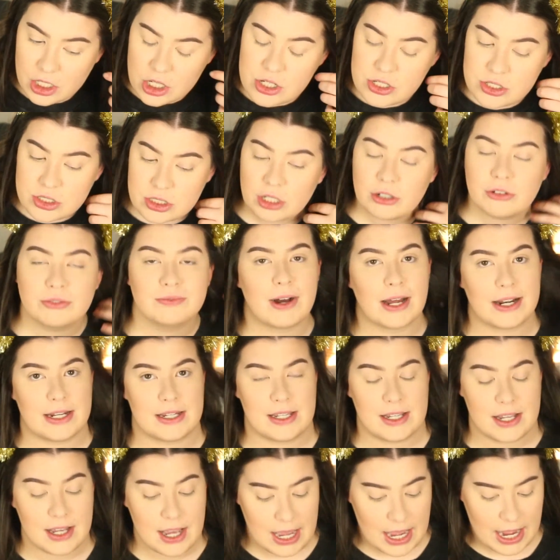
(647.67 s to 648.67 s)
So
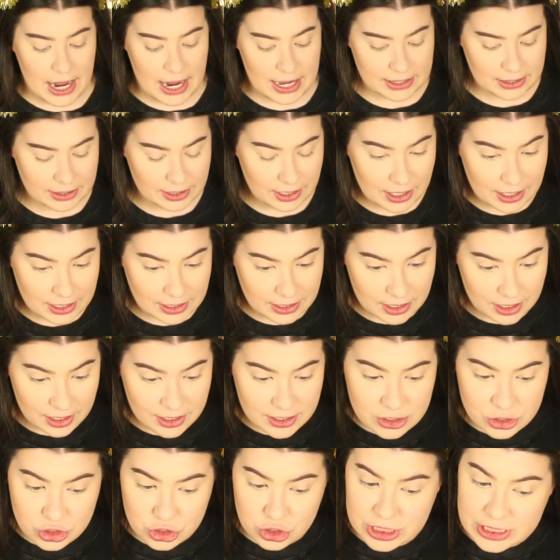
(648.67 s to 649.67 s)
funny. And, like,
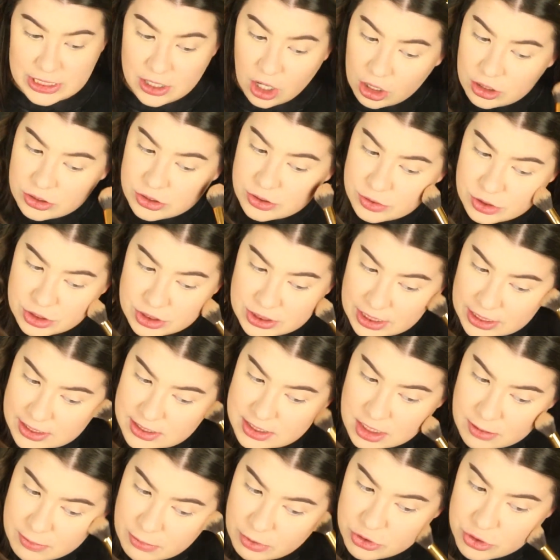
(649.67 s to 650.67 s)
she also just
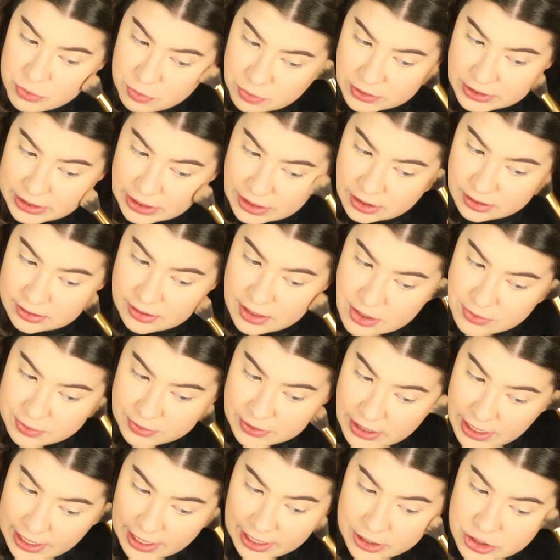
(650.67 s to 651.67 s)
has the most ridiculous
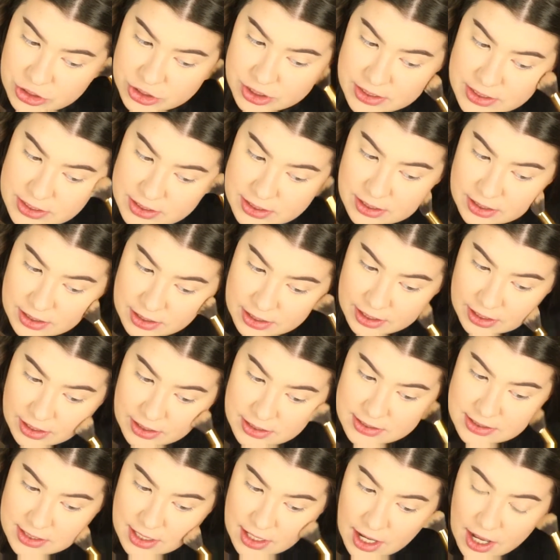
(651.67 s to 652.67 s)
reactions to
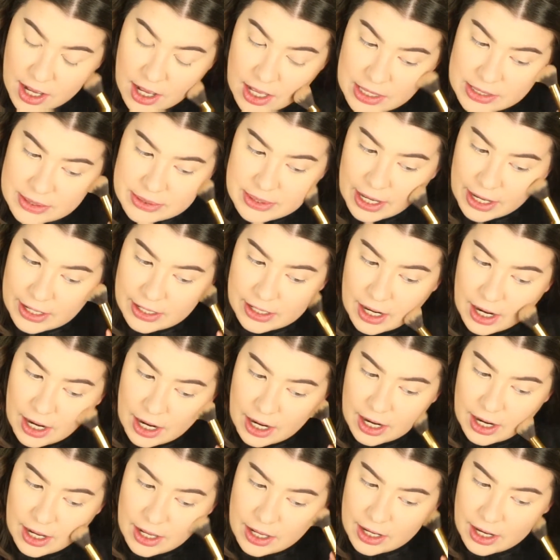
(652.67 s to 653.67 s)
things that
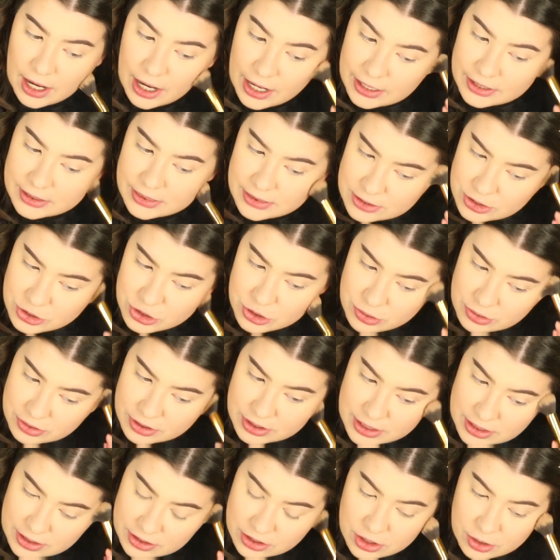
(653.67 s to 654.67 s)
I do
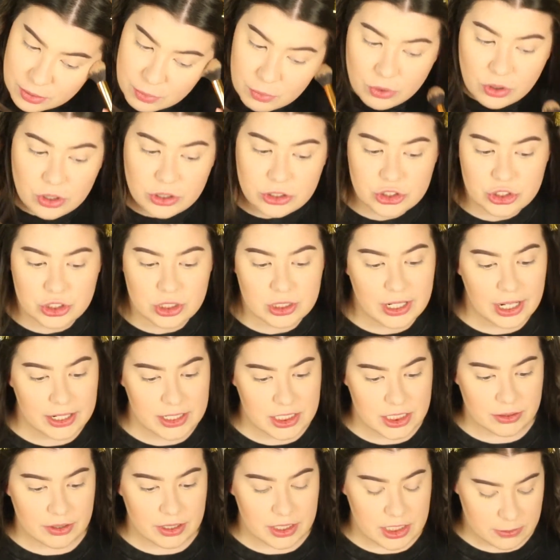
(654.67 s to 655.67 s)
think the world should get
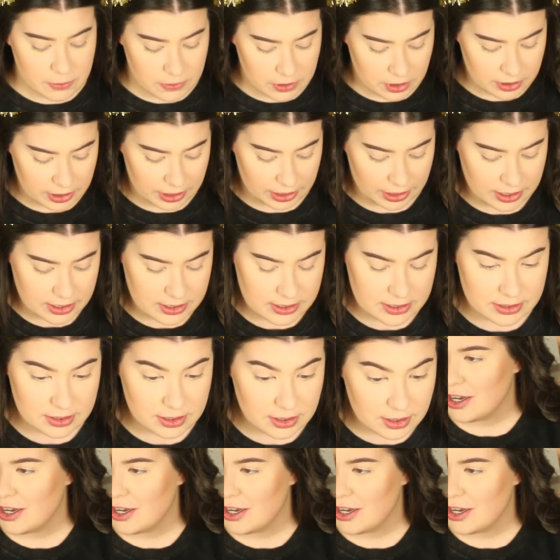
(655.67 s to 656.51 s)
to experience.